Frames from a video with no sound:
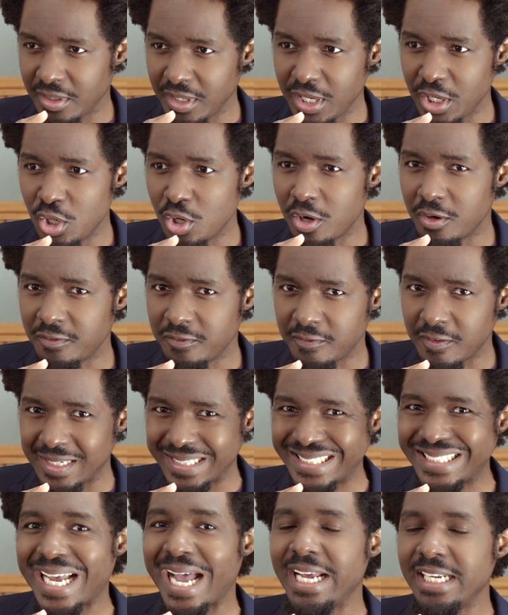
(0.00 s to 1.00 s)

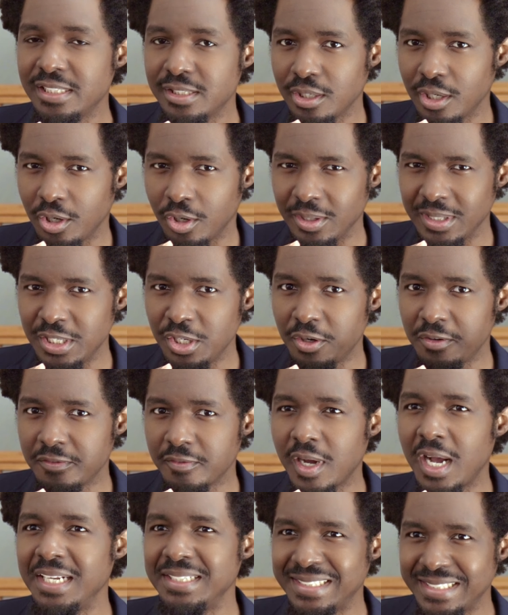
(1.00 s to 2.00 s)
titer or enough
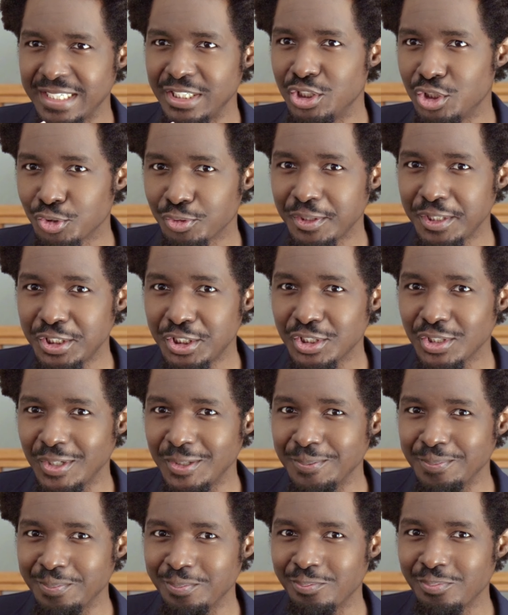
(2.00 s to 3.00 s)

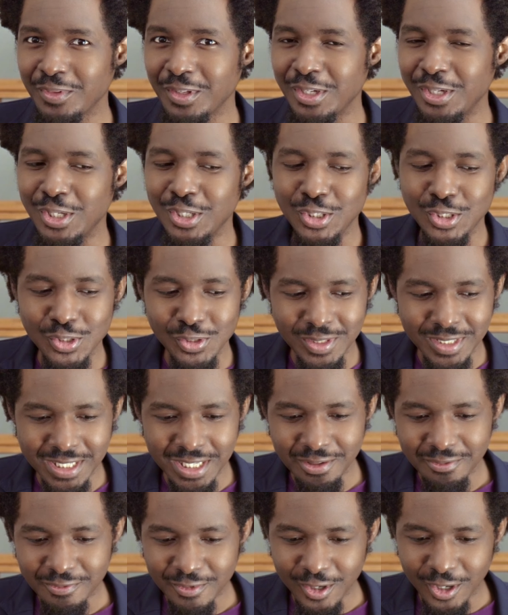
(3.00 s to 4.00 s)
concentration to
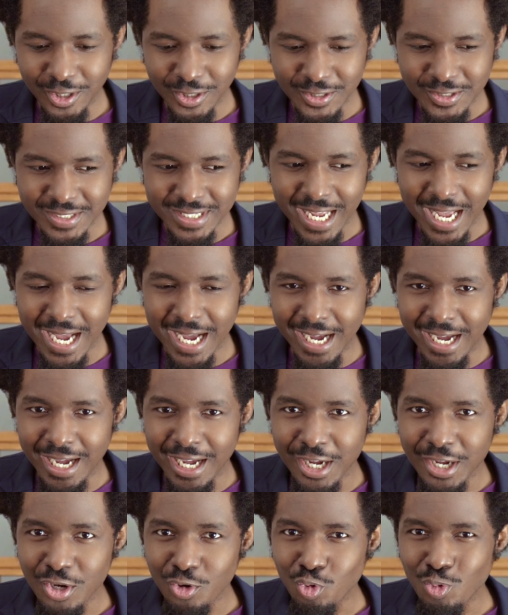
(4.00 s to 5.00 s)
give us
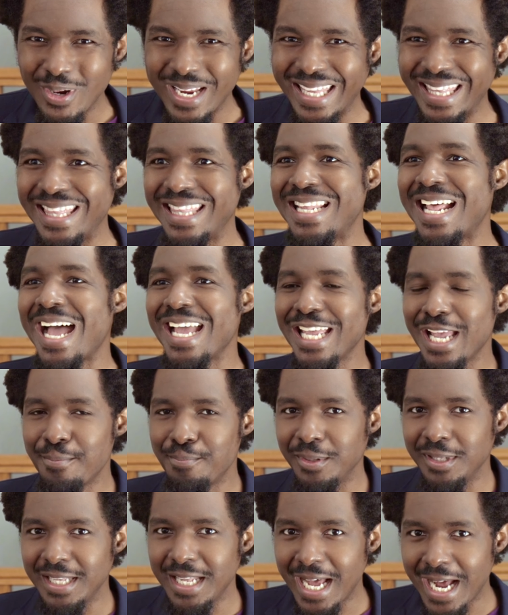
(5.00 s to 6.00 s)
a
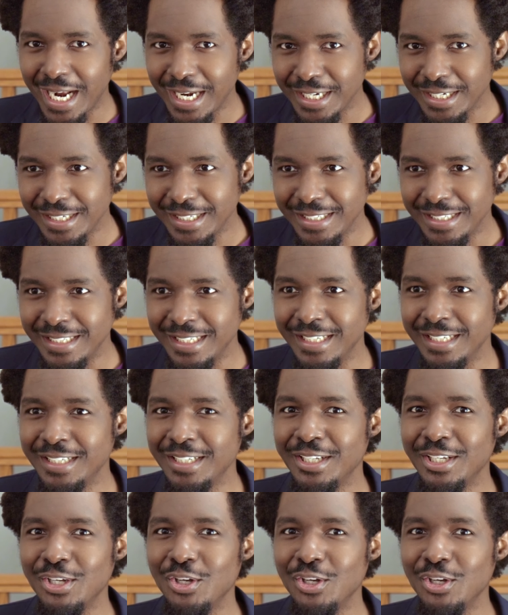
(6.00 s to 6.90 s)
reliable and